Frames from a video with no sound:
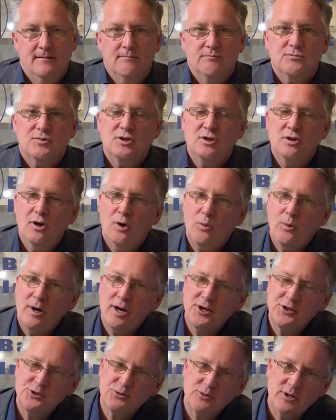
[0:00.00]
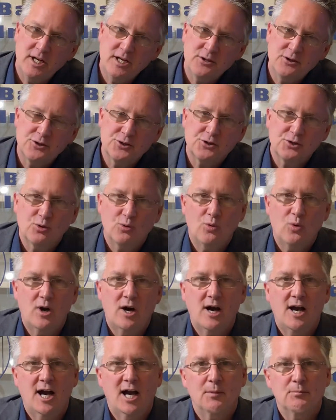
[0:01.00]
You don't want to train the
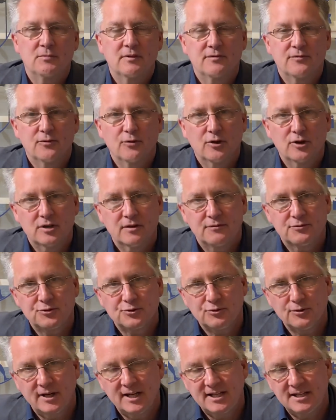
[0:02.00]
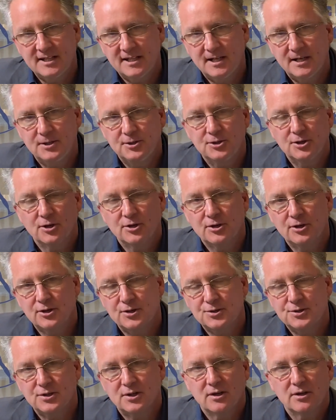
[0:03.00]
squat before you've trained the
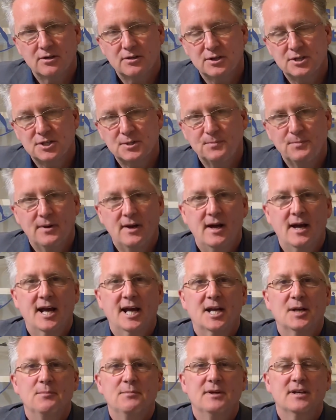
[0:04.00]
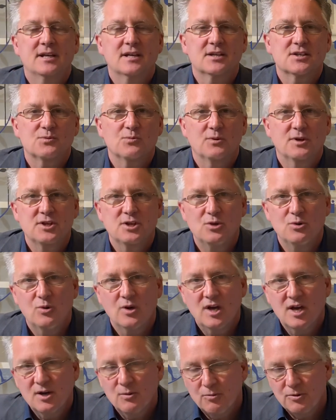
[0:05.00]
endurance of the spine, because when you
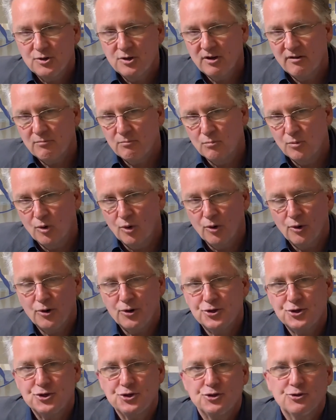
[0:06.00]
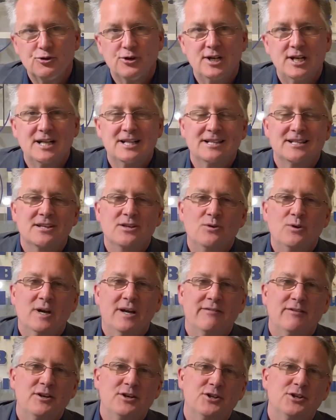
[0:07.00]
have more strength than you
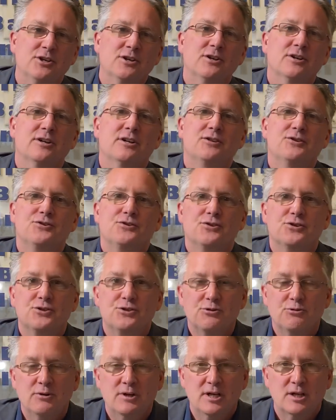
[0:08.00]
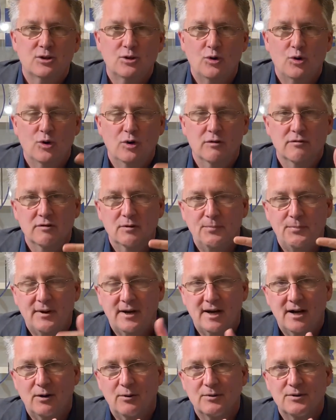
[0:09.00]
have endurance, the strength
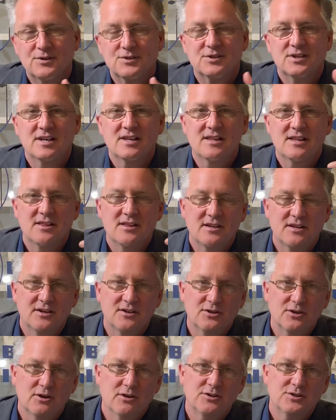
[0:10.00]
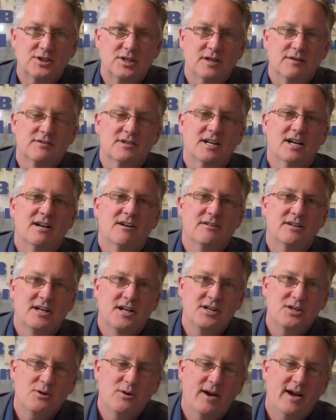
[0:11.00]
overpowers and then the endurance gives out
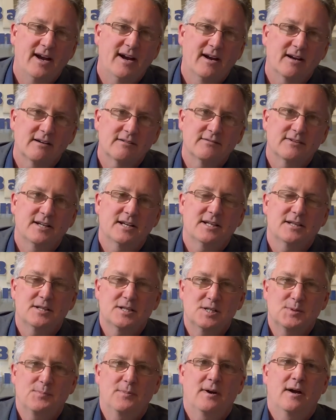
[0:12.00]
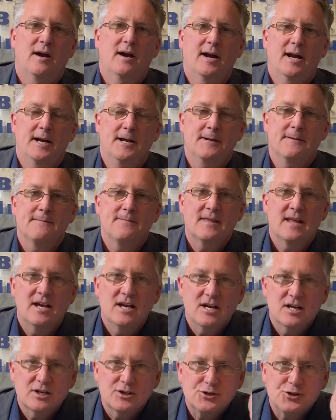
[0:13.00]
and you aggravate the spine.
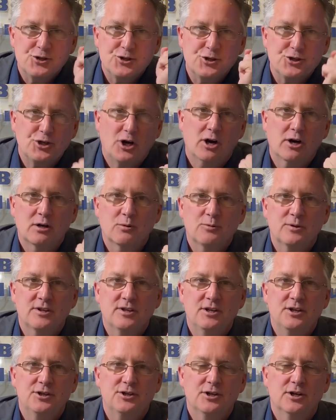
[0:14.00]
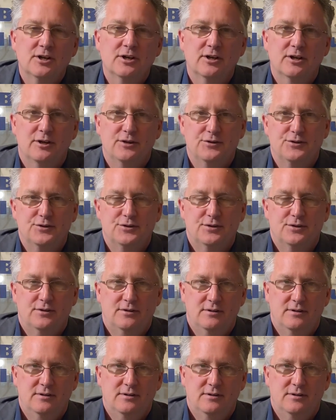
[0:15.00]
Start with endurance.